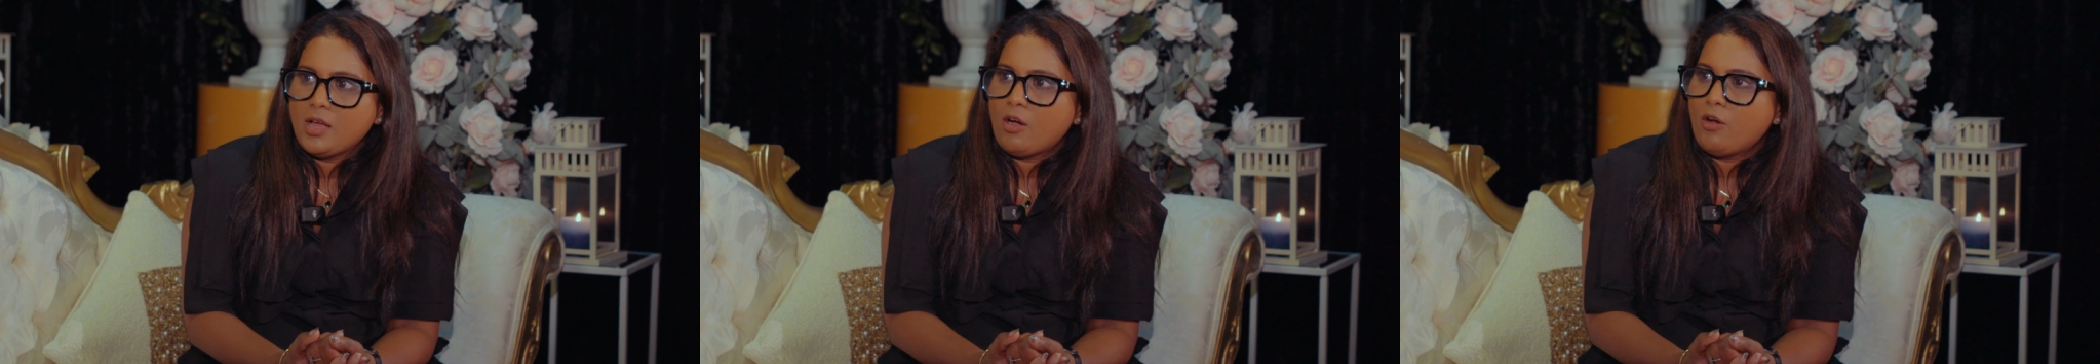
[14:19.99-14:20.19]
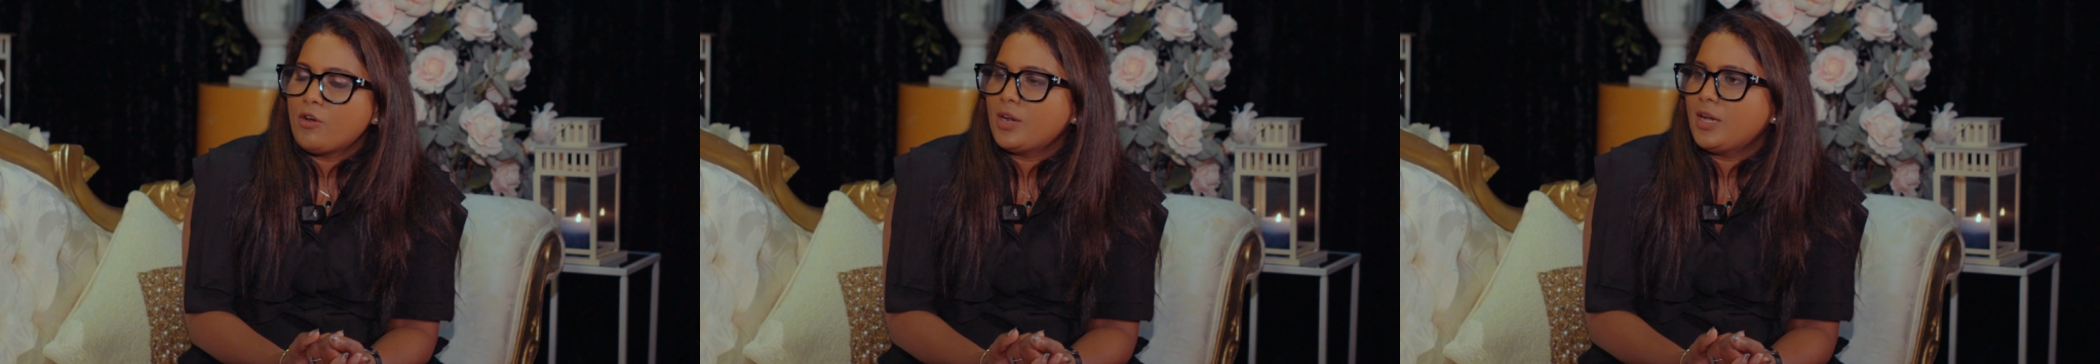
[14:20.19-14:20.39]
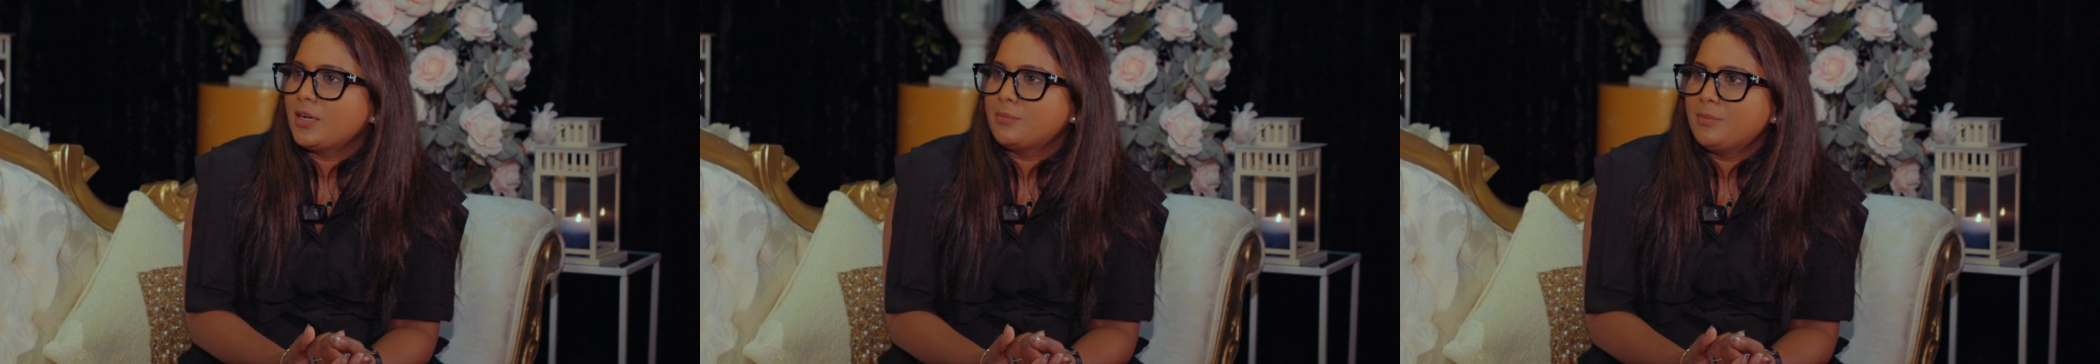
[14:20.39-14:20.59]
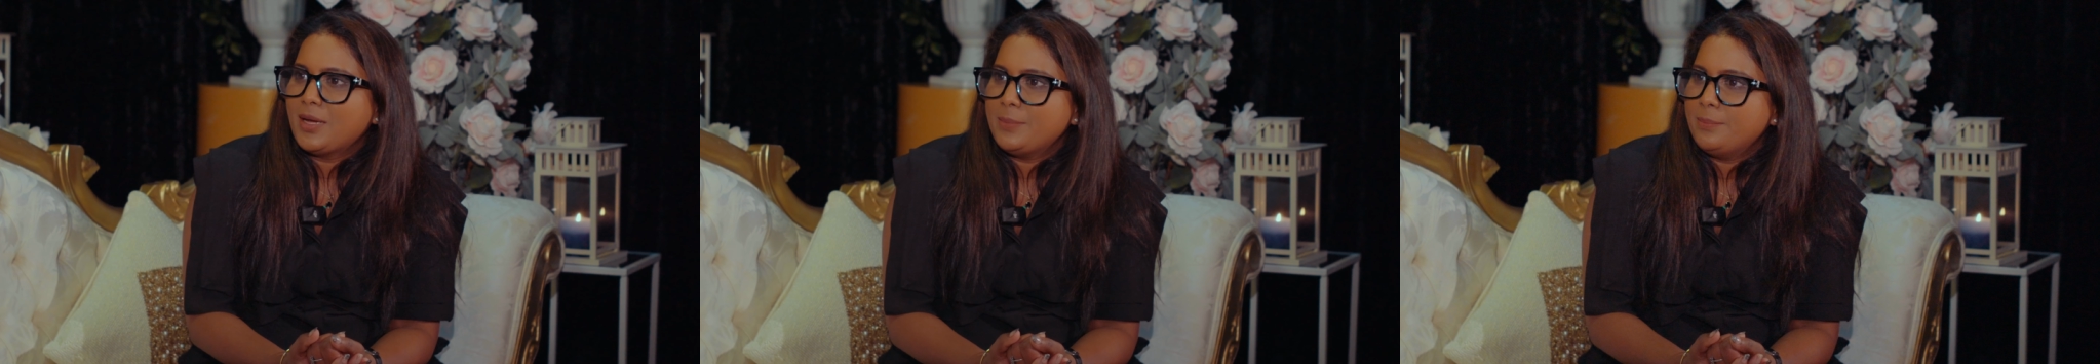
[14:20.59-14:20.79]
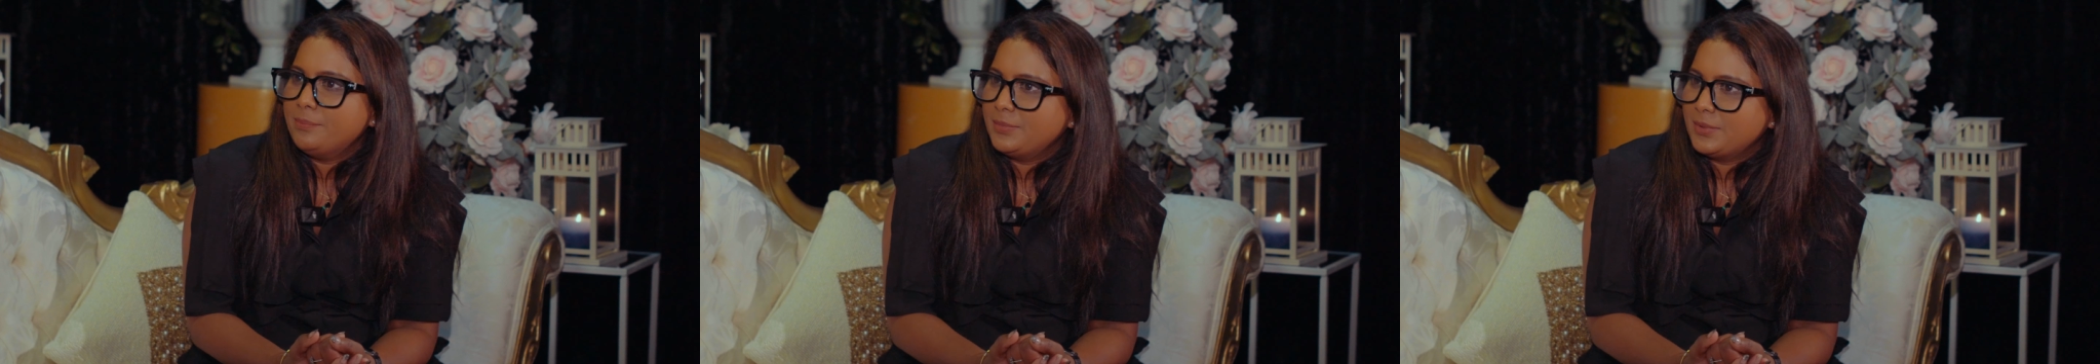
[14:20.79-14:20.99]
or hug
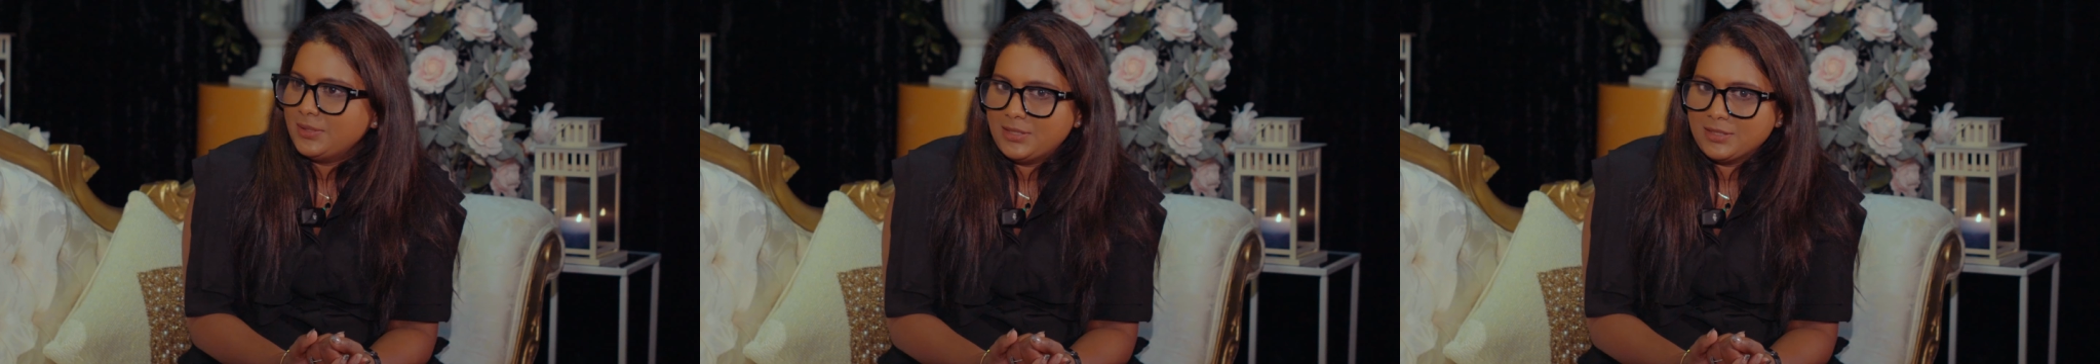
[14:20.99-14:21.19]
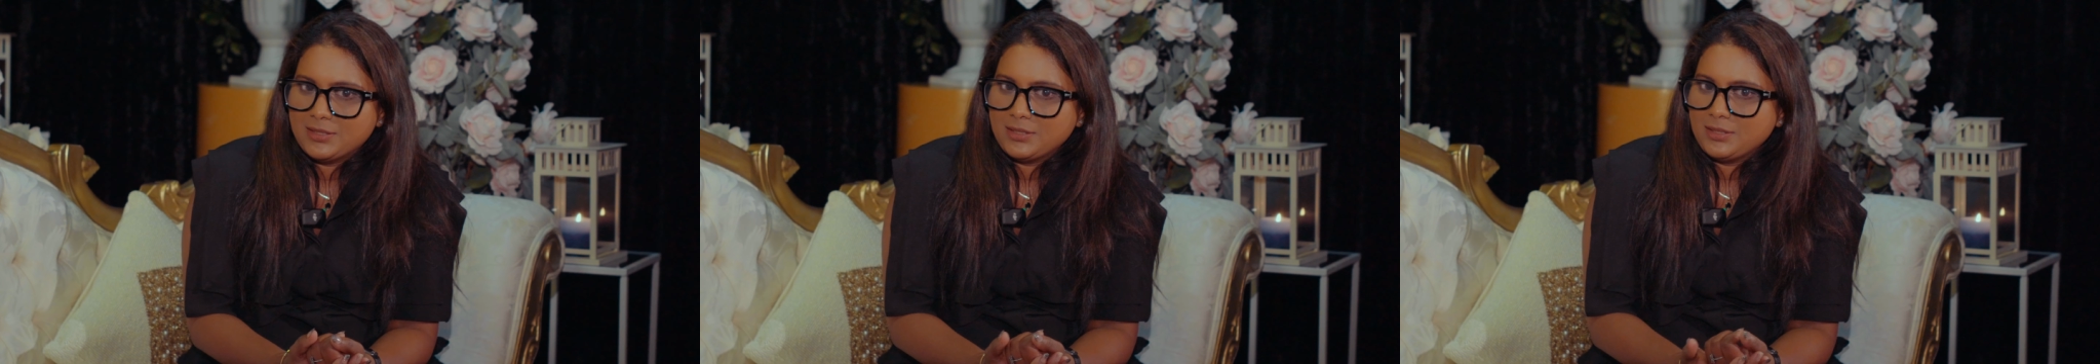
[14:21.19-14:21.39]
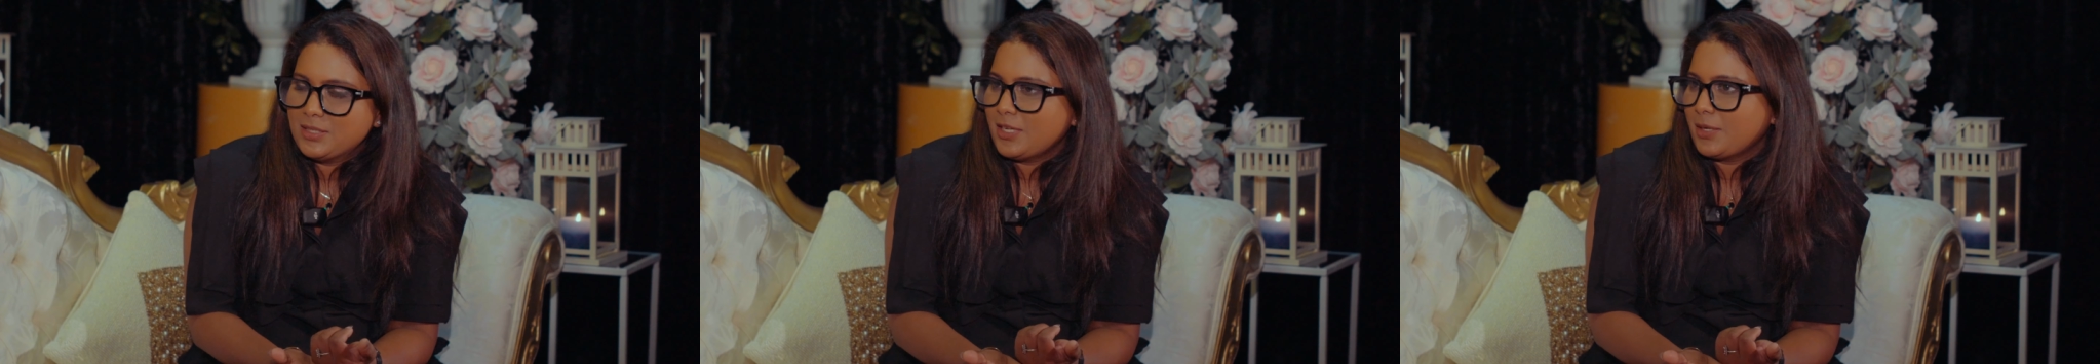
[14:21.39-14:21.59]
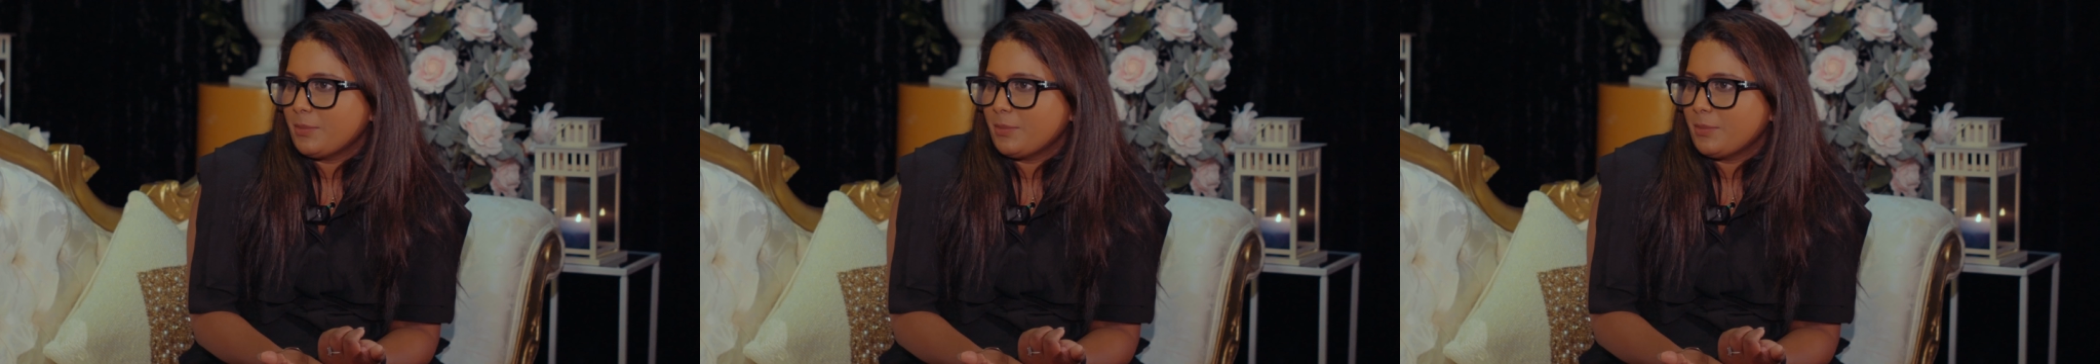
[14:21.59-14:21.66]
my girl,